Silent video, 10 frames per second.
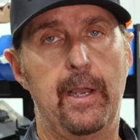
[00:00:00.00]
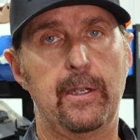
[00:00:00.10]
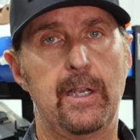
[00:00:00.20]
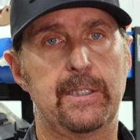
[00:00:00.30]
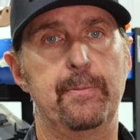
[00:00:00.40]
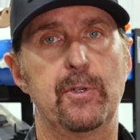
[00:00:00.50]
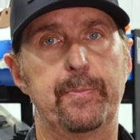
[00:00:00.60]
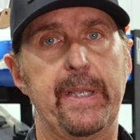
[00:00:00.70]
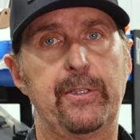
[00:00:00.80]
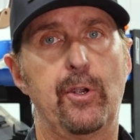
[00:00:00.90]
uh, customers'
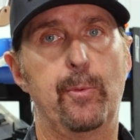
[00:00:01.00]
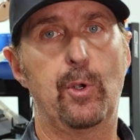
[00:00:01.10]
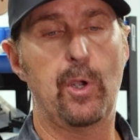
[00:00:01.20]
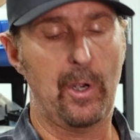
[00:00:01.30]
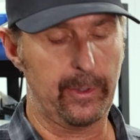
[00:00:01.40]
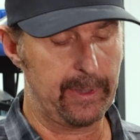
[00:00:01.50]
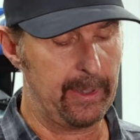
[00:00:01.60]
big turbo cars.